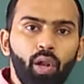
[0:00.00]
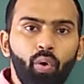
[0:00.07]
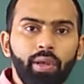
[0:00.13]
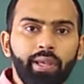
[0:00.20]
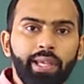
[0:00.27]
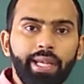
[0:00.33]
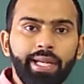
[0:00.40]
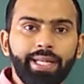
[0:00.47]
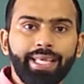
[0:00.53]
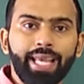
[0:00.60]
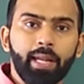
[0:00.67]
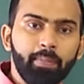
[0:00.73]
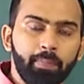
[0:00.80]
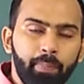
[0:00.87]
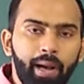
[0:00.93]
a heat
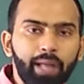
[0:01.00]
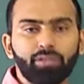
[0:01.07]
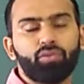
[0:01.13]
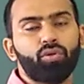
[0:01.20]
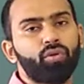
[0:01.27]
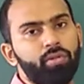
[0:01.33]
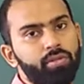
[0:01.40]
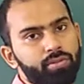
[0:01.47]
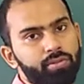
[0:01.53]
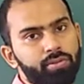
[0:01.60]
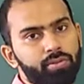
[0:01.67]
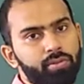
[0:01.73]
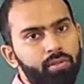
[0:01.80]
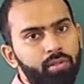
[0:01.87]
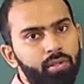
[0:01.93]
can pass through this.
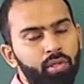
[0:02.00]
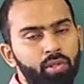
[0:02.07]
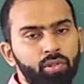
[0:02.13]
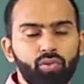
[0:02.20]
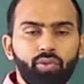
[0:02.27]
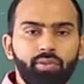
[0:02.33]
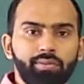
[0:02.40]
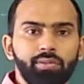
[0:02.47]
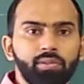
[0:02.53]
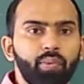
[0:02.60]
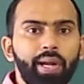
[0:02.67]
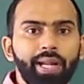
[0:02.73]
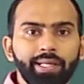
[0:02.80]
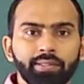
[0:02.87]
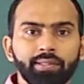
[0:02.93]
So this is
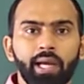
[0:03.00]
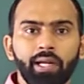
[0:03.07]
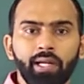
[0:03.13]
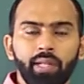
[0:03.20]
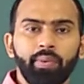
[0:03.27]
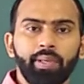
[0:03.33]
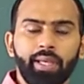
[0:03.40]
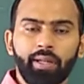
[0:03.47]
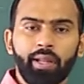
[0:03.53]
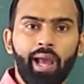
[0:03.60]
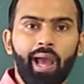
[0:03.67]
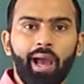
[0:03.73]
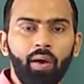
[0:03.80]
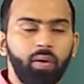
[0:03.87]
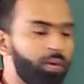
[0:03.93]
what exactly we can
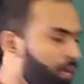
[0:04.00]
have,